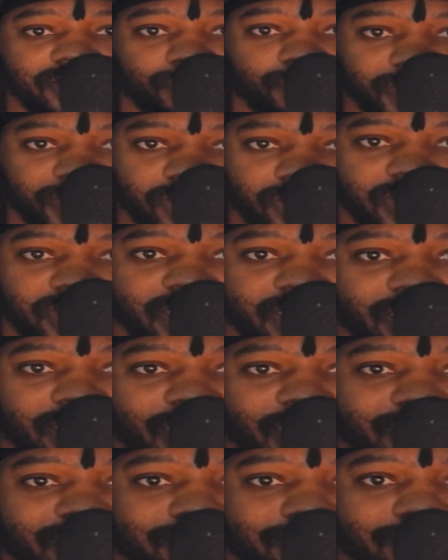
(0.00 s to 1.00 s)
build it in
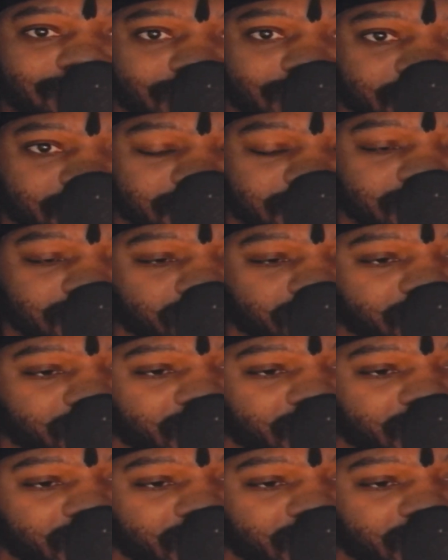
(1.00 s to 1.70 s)
that sense so it